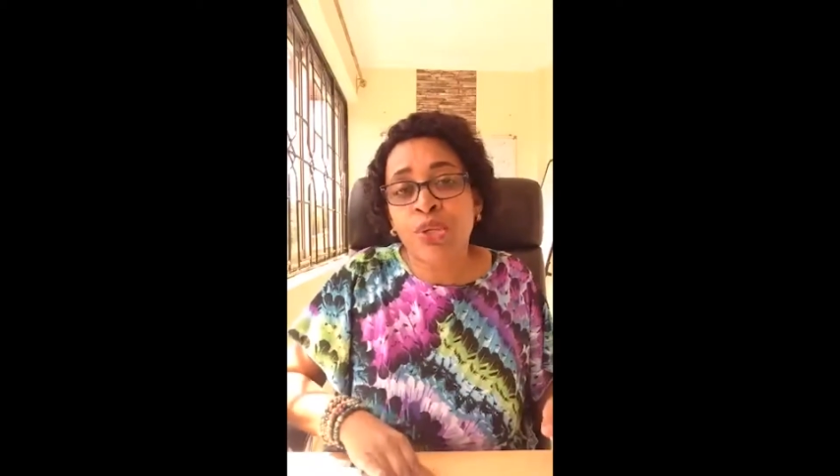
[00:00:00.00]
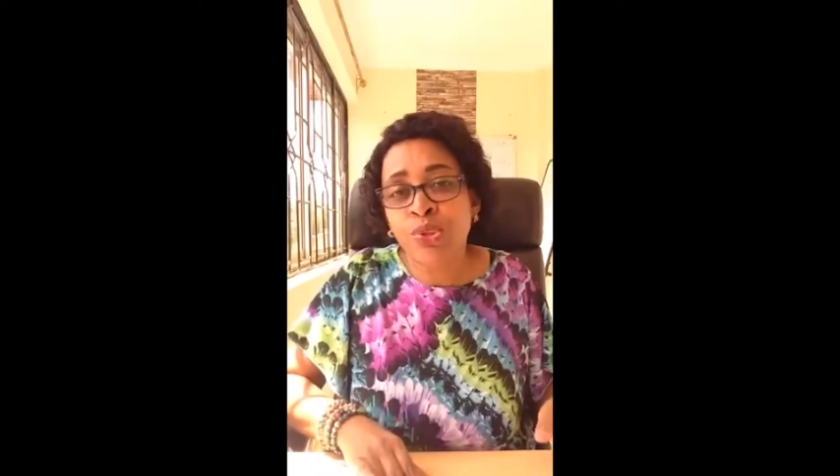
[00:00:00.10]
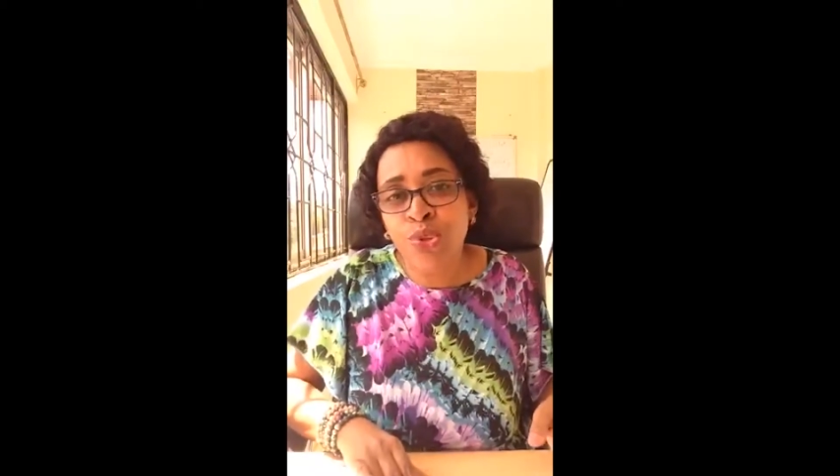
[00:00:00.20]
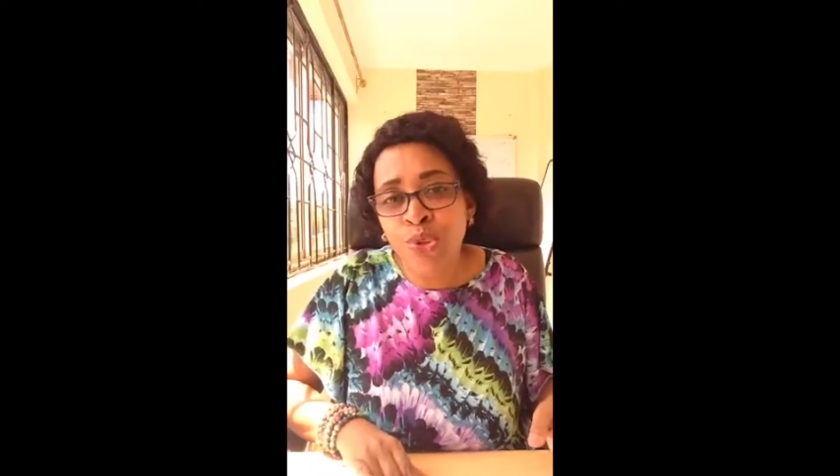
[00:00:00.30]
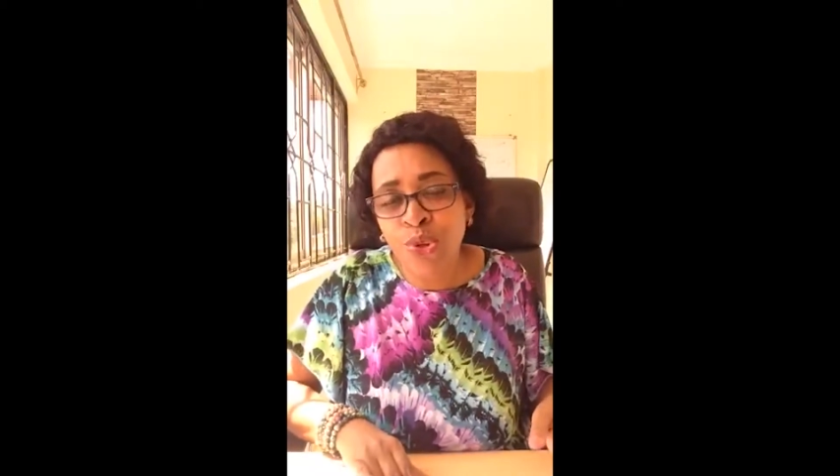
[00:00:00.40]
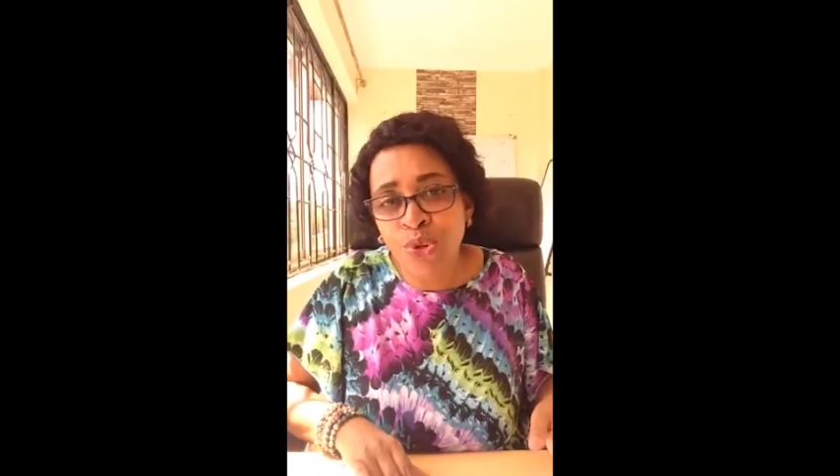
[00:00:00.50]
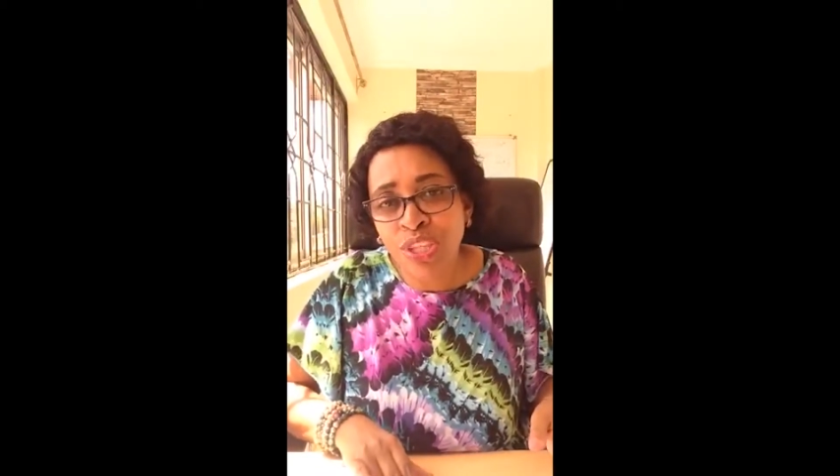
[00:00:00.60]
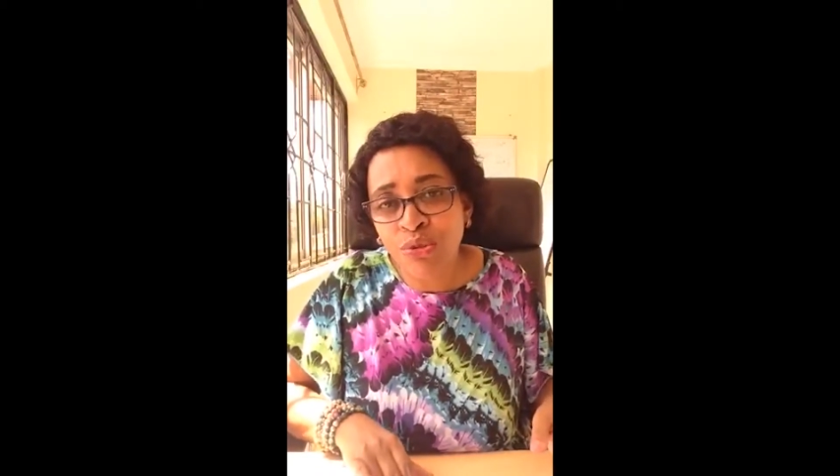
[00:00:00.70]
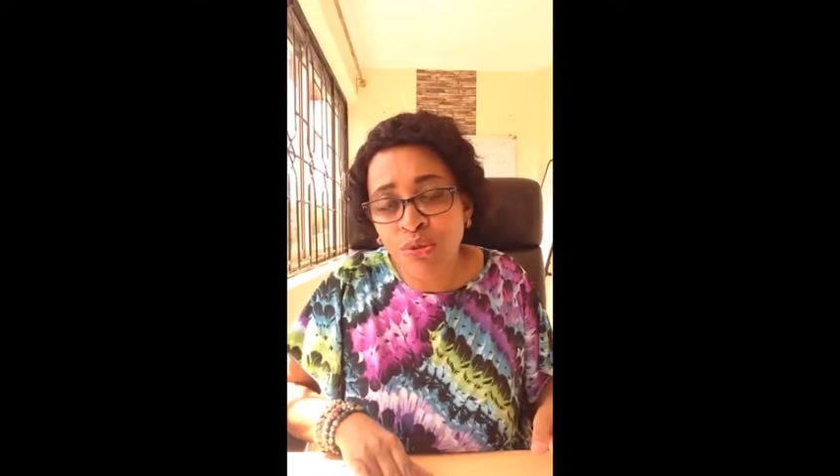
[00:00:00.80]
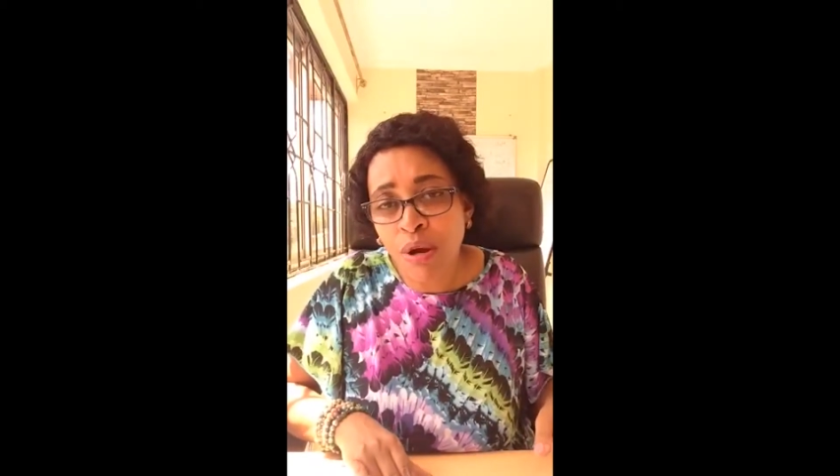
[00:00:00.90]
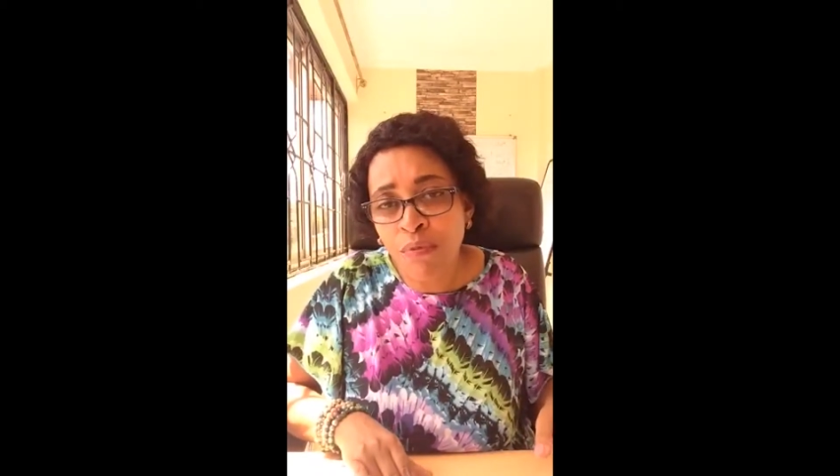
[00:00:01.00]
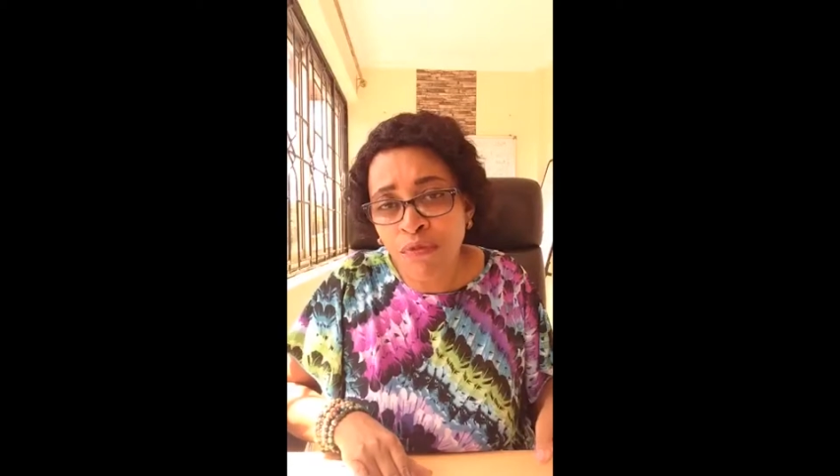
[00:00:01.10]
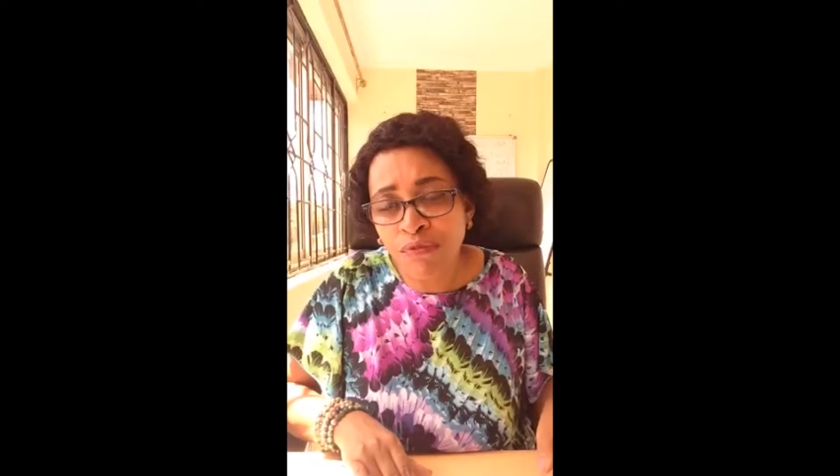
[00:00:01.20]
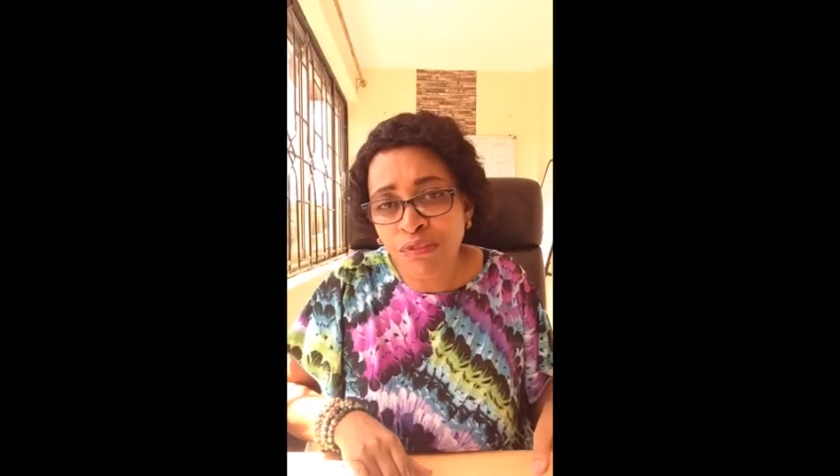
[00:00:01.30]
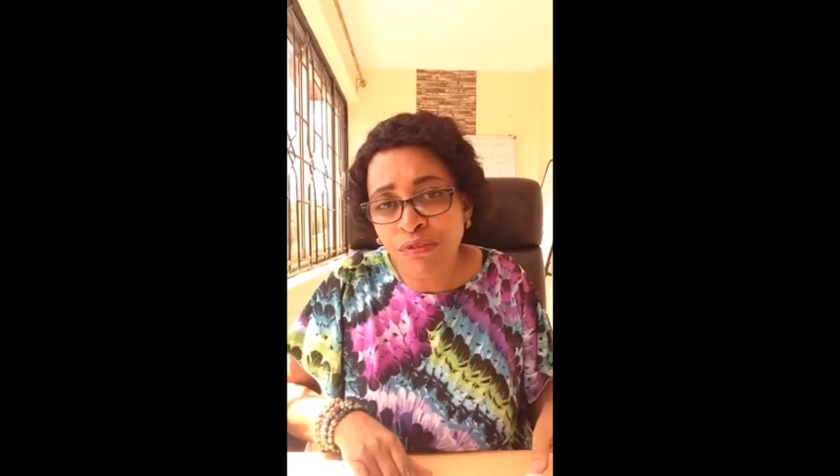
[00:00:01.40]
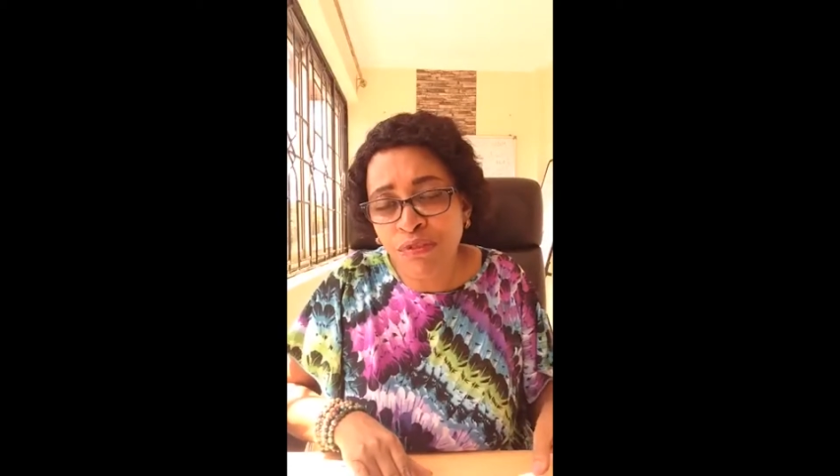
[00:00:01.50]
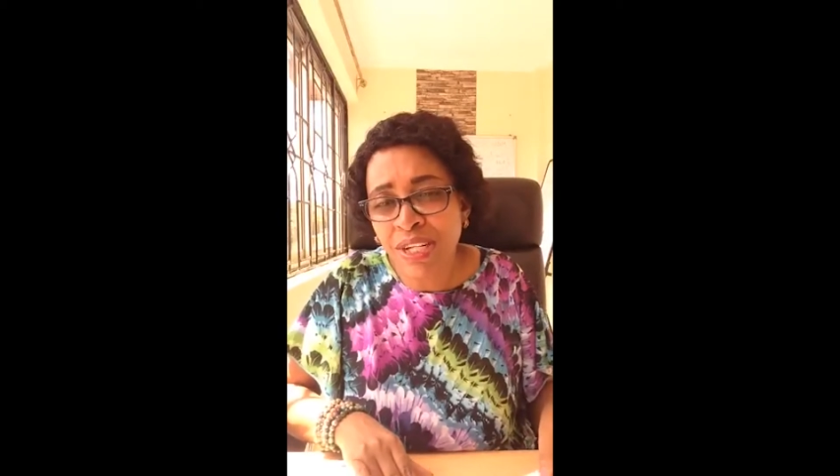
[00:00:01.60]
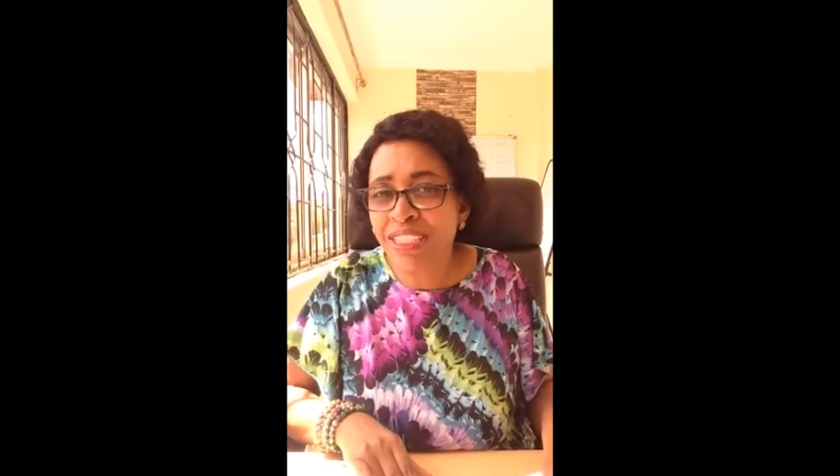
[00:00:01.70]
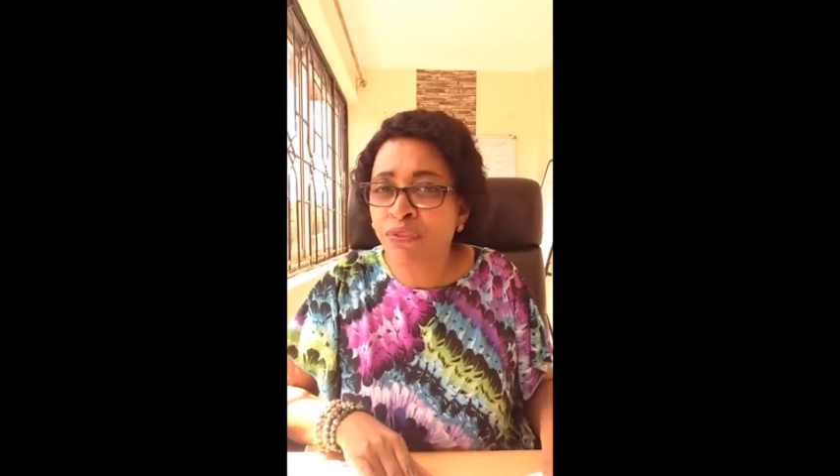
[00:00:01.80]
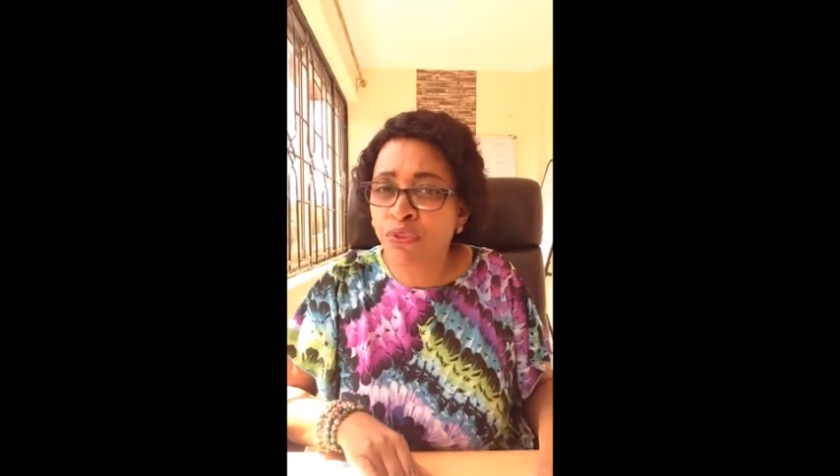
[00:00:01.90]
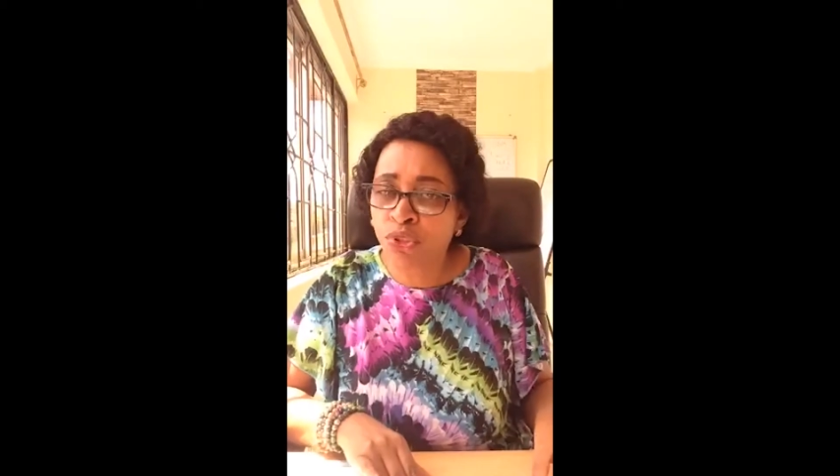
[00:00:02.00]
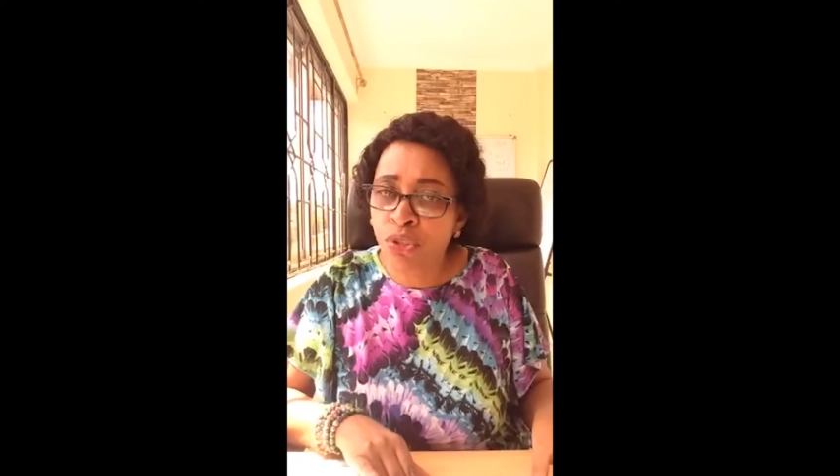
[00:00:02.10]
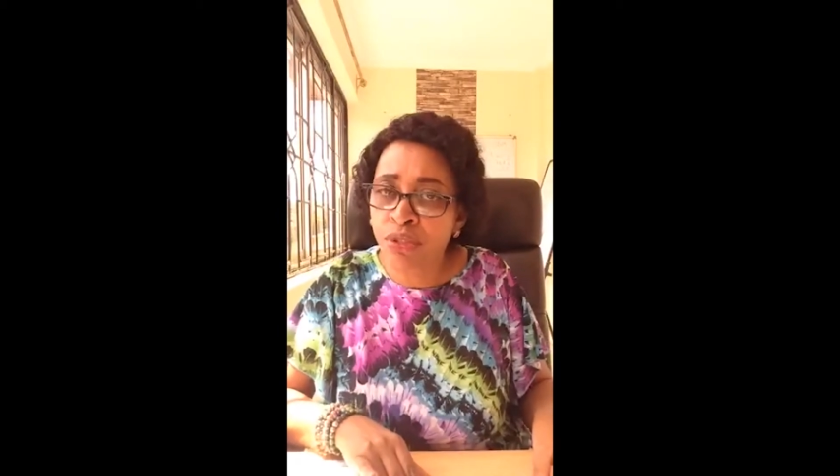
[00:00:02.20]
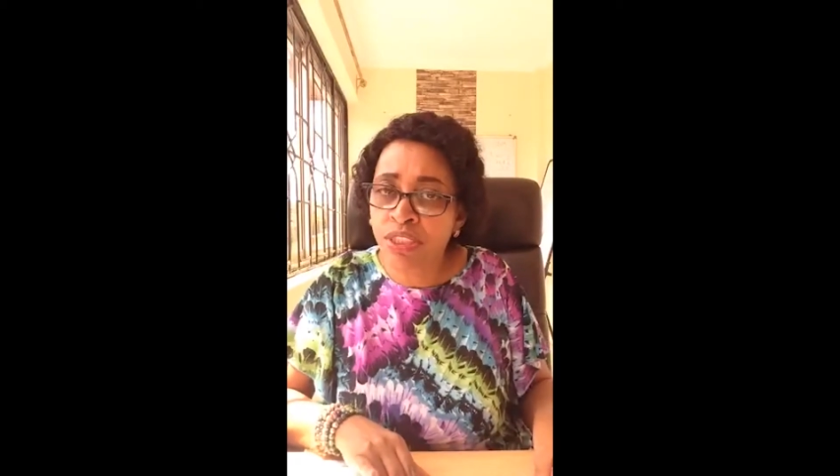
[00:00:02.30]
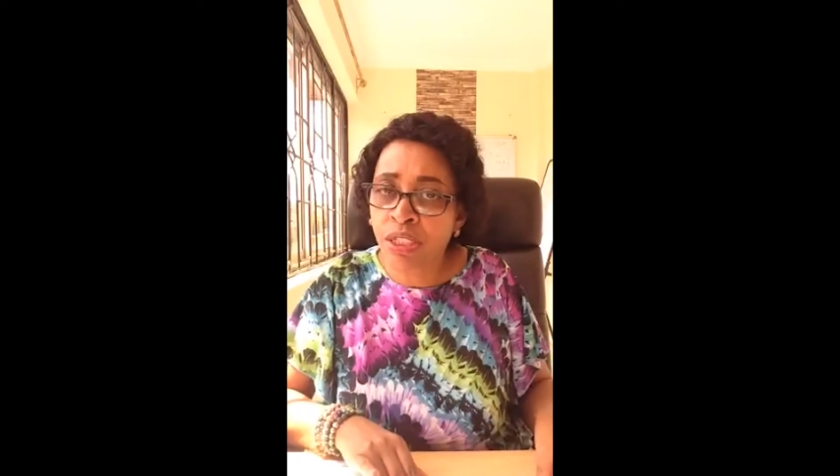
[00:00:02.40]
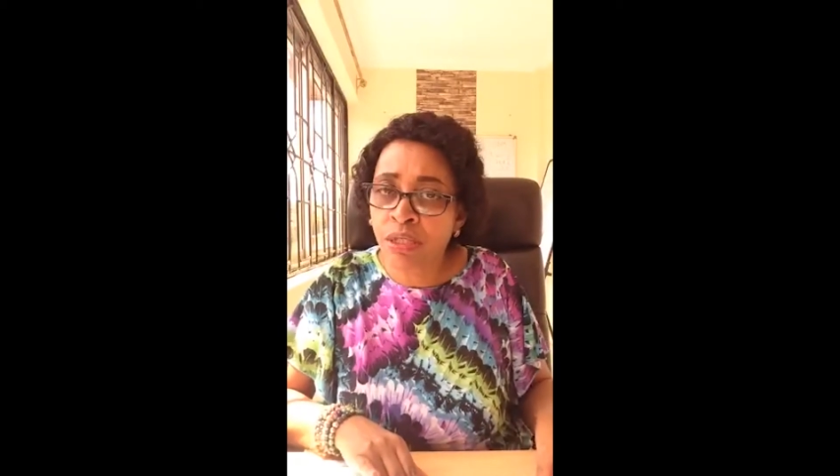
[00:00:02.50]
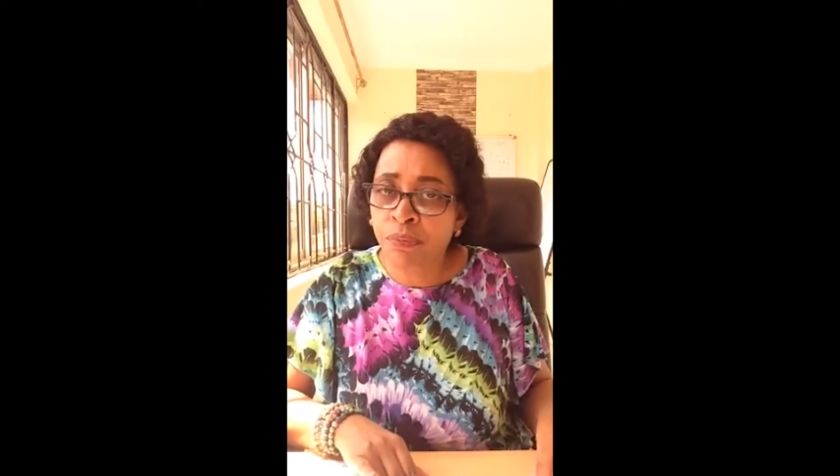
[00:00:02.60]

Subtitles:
you know that you are moving forward. If you don't take